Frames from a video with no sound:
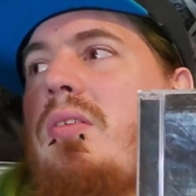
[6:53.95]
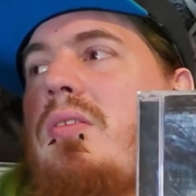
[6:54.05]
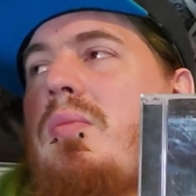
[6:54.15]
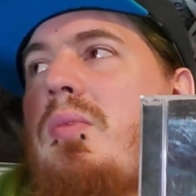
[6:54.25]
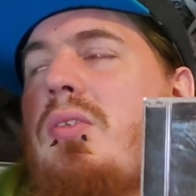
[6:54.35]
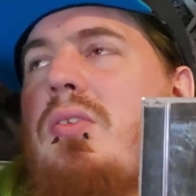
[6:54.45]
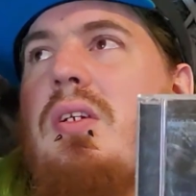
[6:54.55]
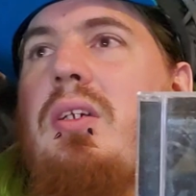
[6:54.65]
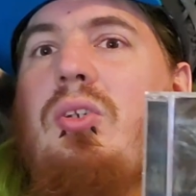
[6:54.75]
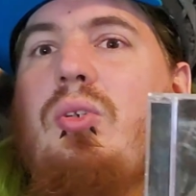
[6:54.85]
and some
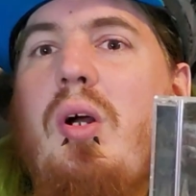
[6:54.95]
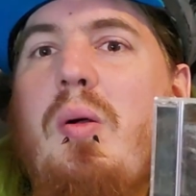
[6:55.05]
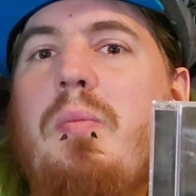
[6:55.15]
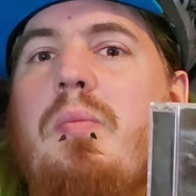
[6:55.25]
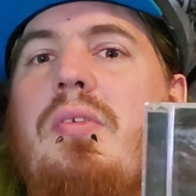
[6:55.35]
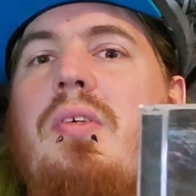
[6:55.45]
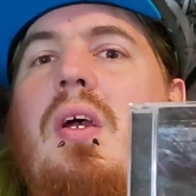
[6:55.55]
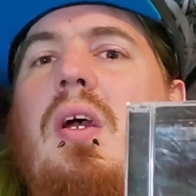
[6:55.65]
interesting drums.